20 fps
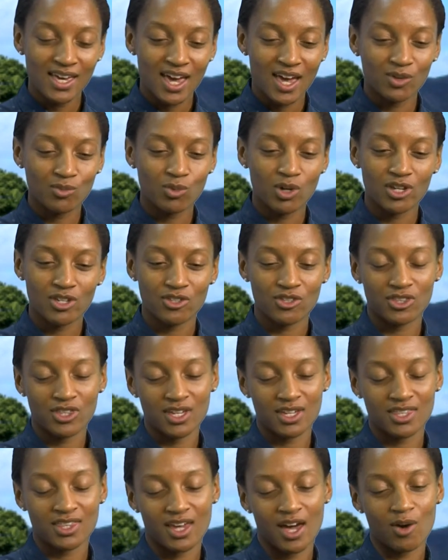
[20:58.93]
and what you
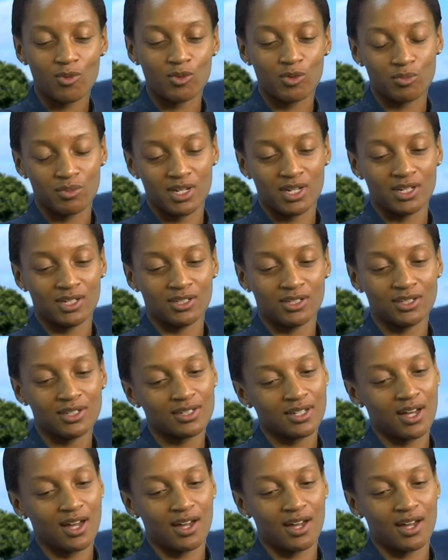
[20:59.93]
think that will mean,